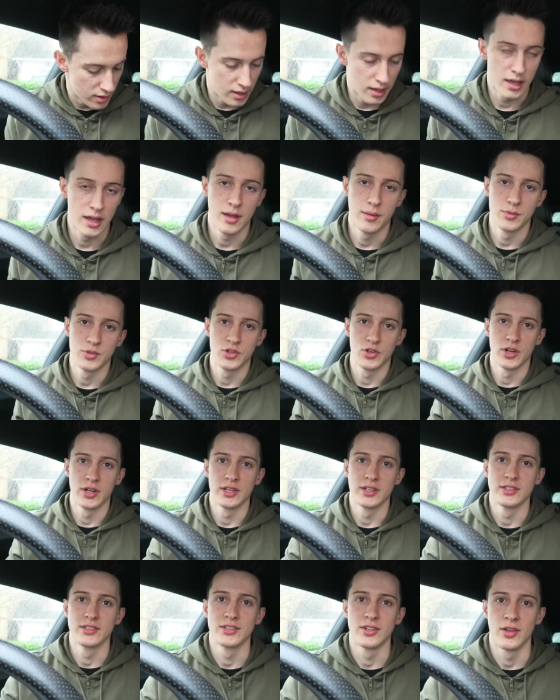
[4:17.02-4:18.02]

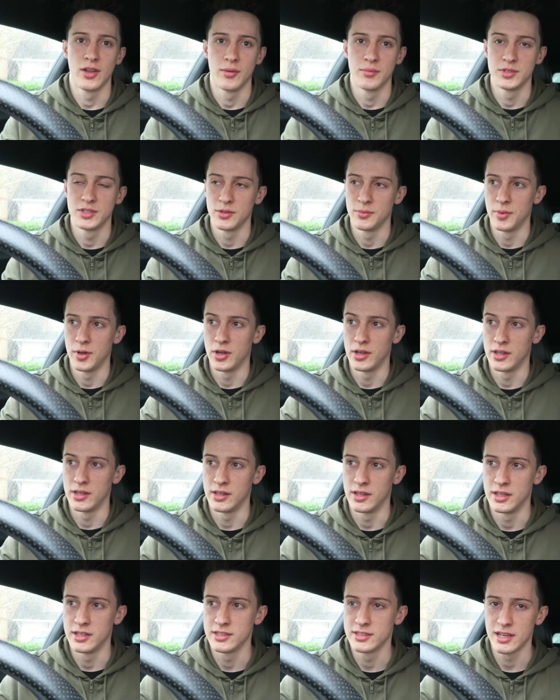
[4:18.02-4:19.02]
hamstrings, so that I'm still burning
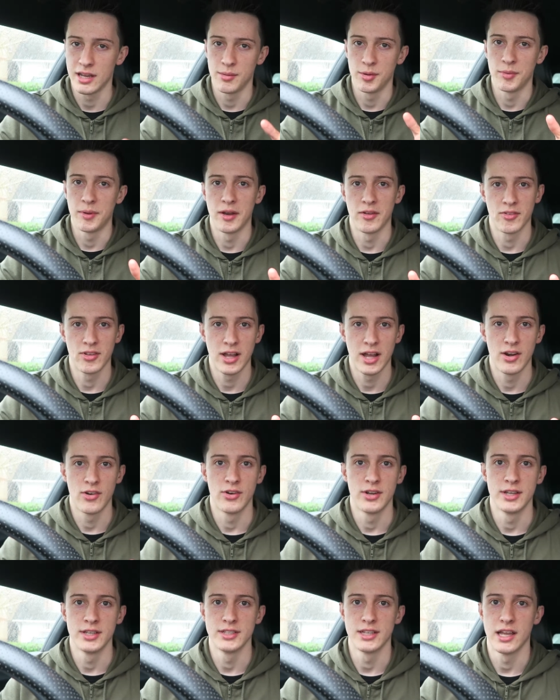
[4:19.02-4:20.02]
the same amount of
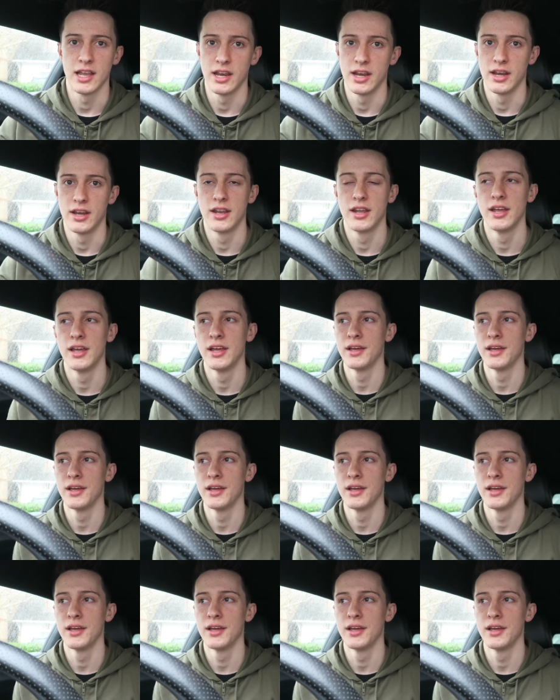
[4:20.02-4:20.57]
calories. And